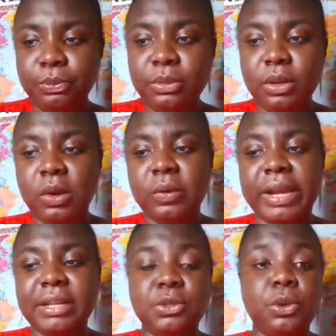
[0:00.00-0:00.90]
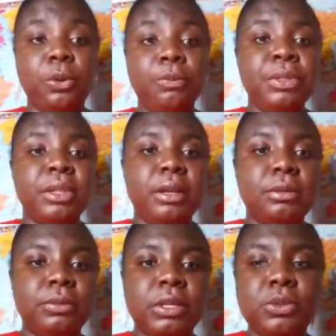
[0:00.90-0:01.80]
All right, so
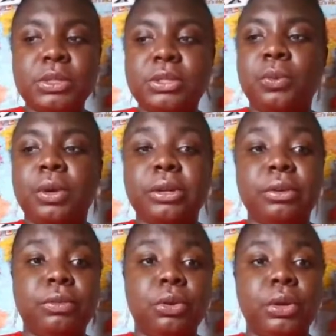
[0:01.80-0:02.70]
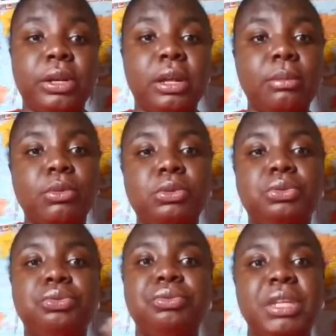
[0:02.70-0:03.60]
this was the word of the Lord, and I'm going
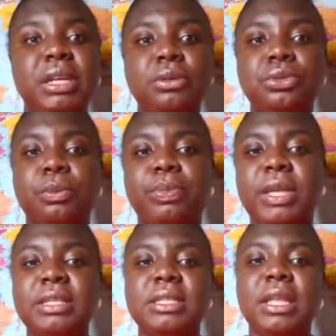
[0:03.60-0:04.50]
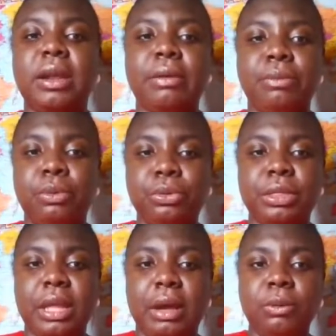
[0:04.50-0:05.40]
to read out some things that I wrote
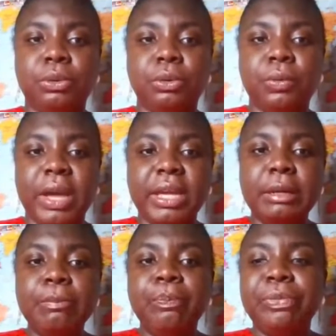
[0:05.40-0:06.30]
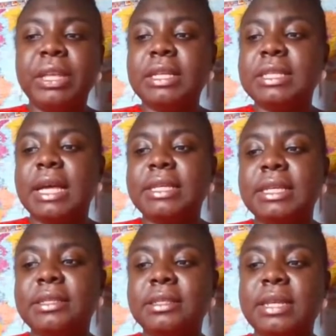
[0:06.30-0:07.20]
down, all right? He said,
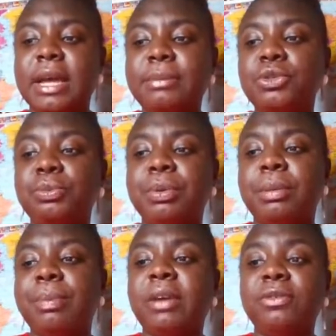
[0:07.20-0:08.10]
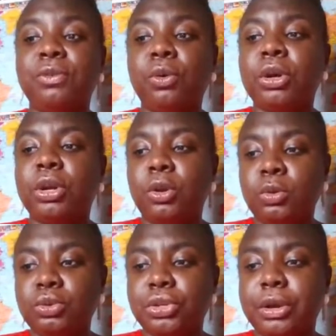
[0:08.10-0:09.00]
it's time to prepare for
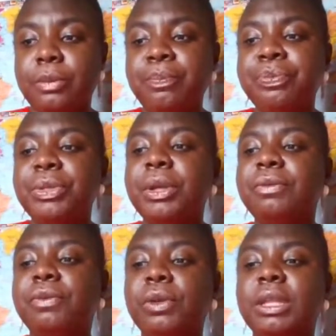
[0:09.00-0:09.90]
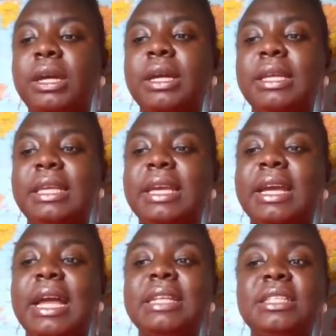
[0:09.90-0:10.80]
closure. For the year
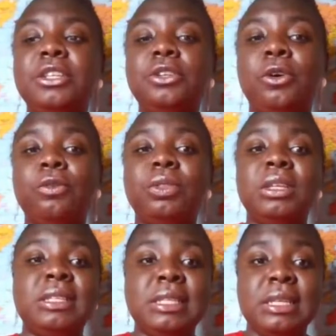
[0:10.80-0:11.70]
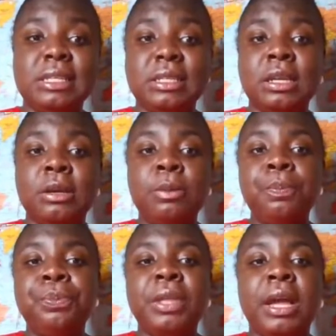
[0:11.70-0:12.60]
ending of the season
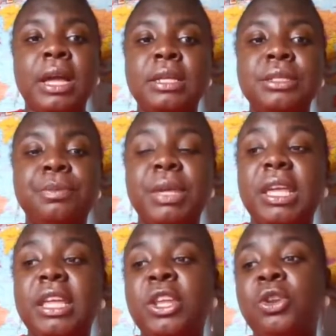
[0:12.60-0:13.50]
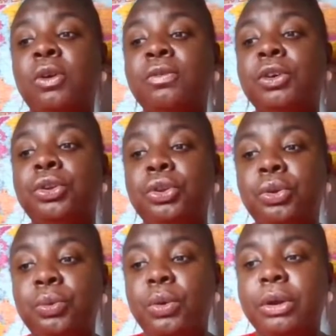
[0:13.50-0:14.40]
and beginning of a
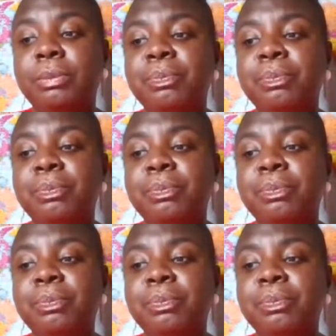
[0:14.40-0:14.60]
new one,